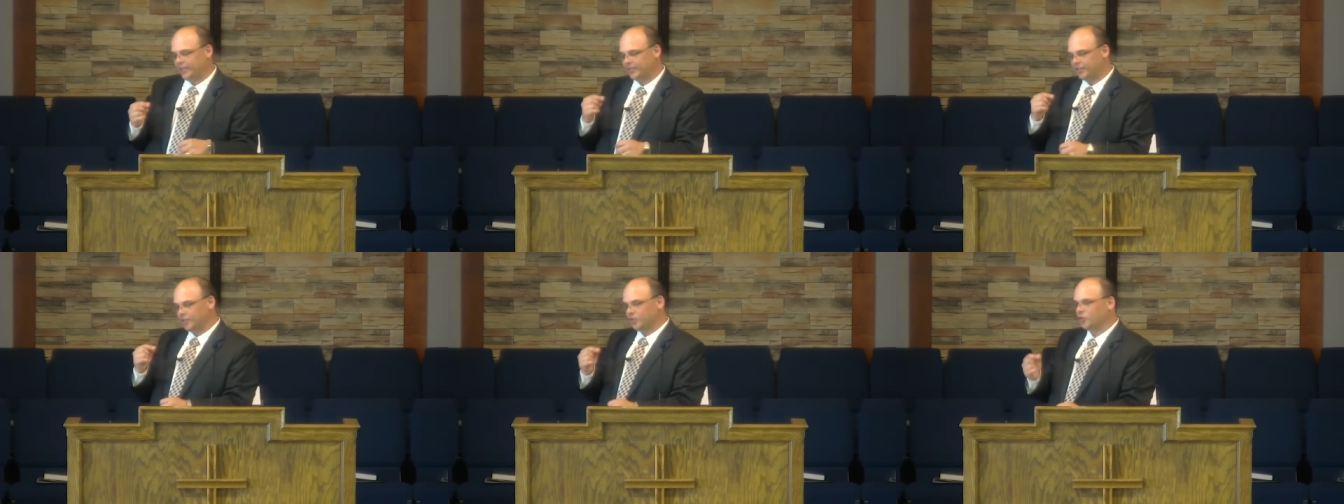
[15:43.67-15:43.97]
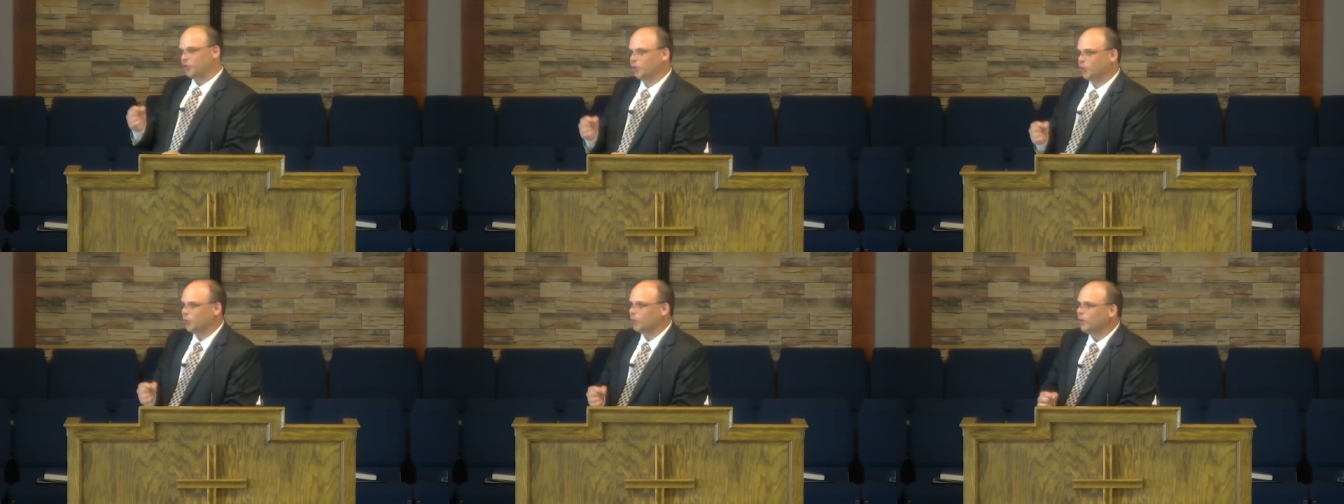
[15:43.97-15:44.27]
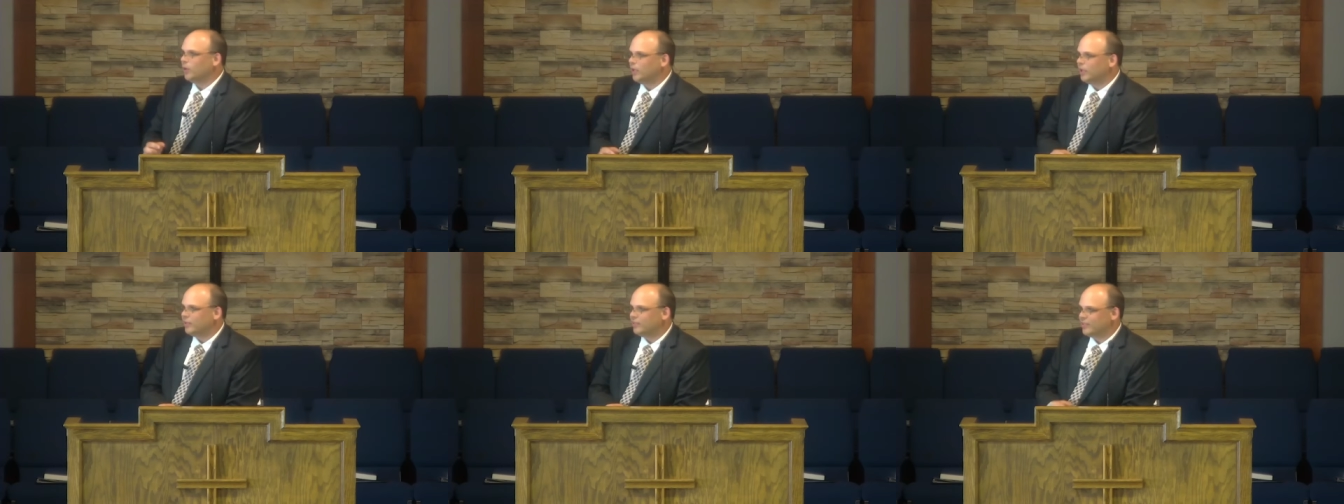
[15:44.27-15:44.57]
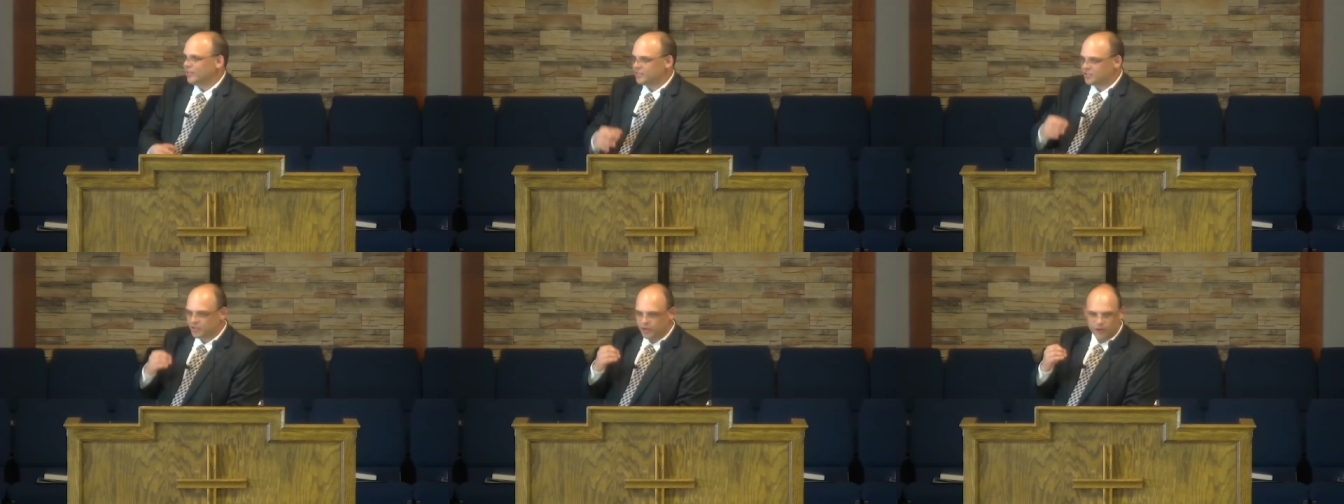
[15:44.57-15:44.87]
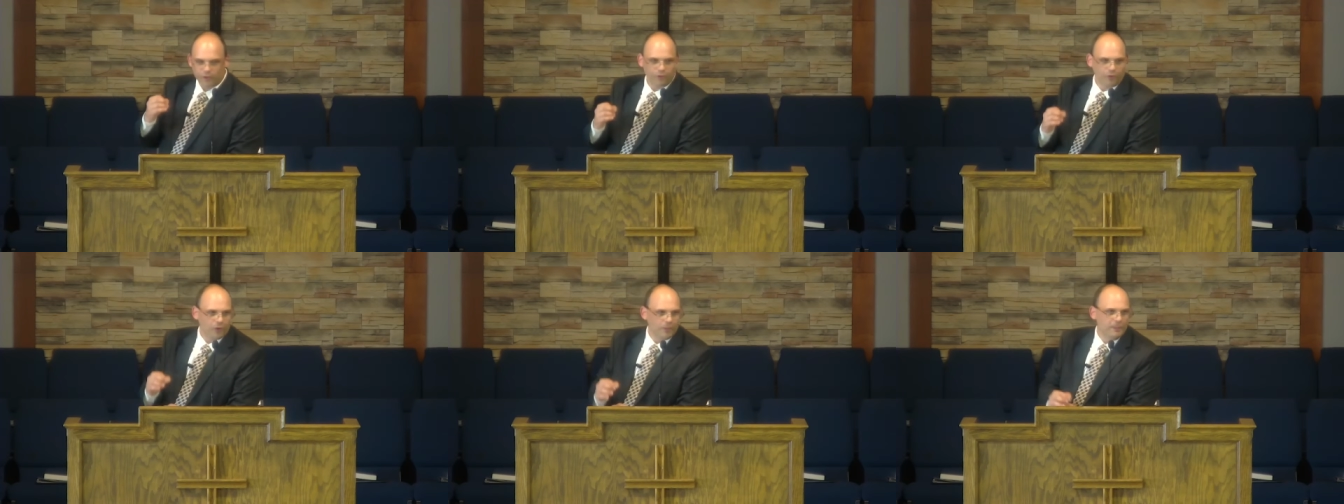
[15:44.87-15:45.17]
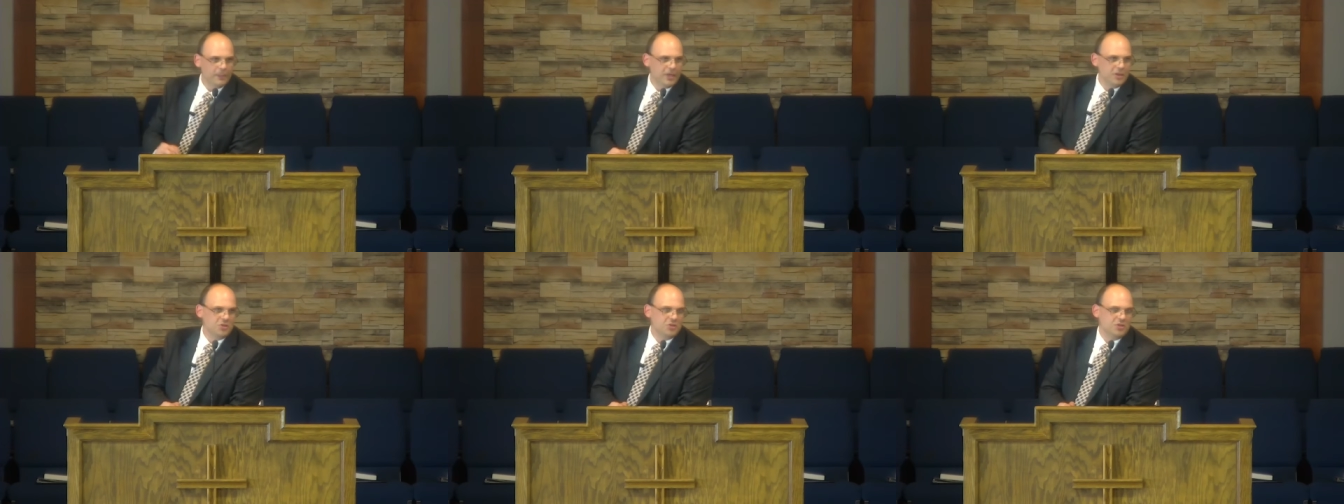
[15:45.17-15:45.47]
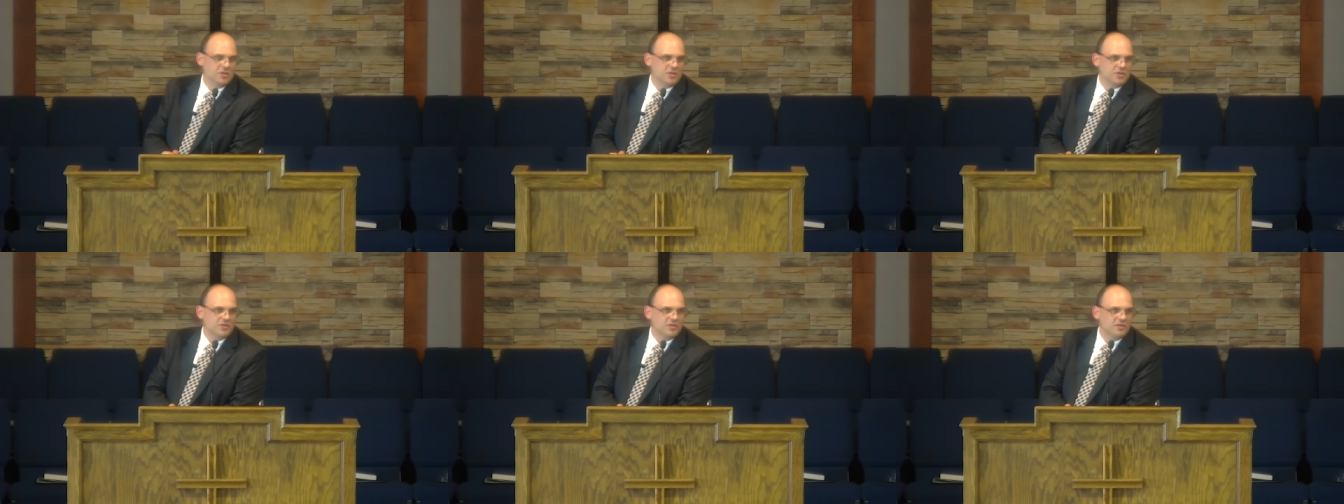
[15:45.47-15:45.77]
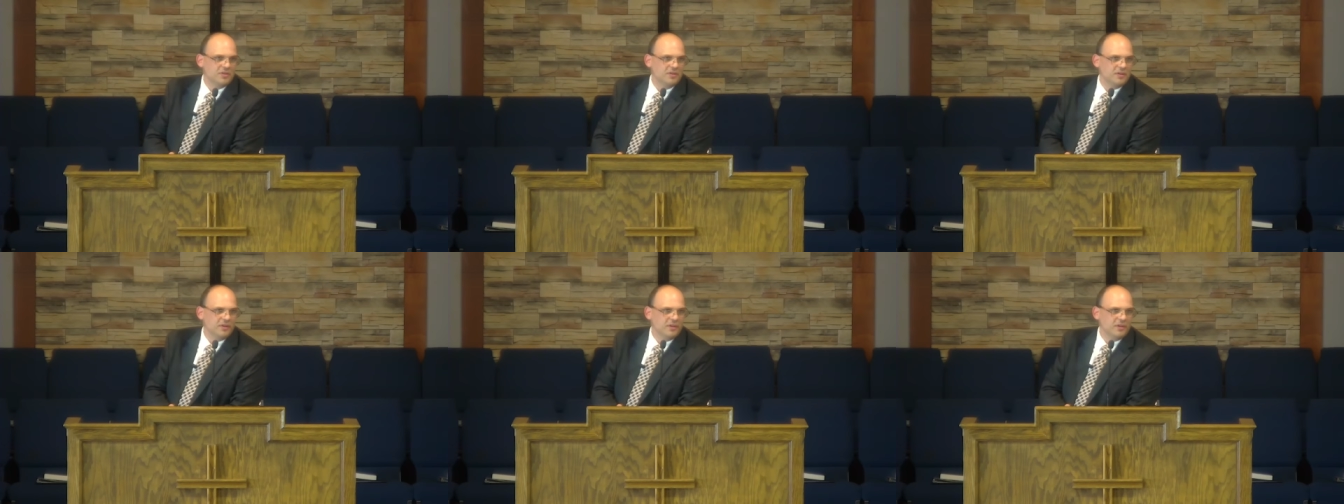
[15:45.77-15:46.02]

to do this year for missions.